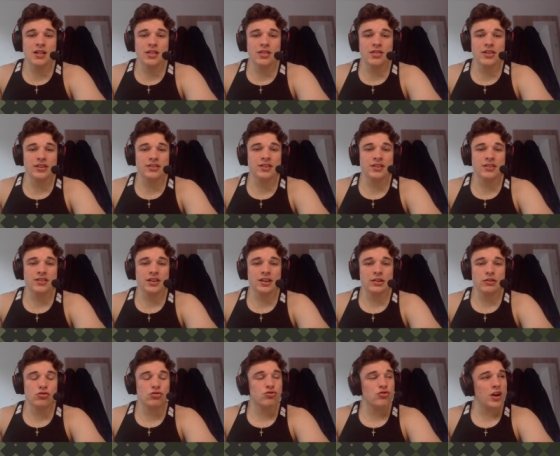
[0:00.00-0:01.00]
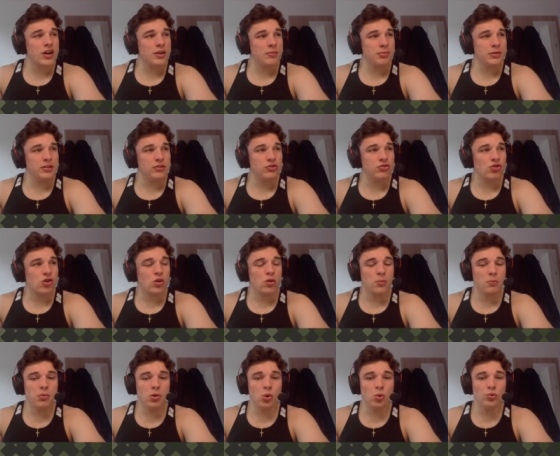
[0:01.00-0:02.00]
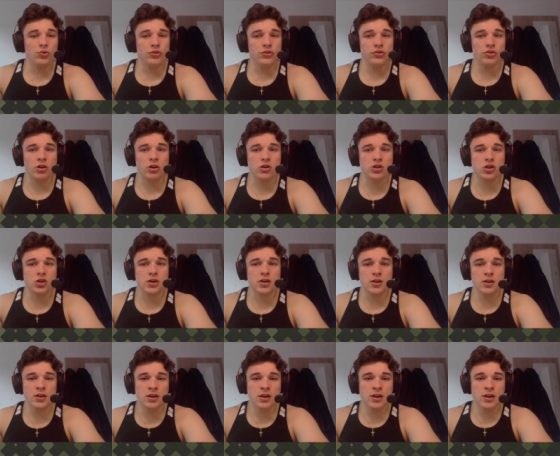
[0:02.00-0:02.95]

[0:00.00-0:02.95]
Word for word: This is an incredibly strong pawn structure,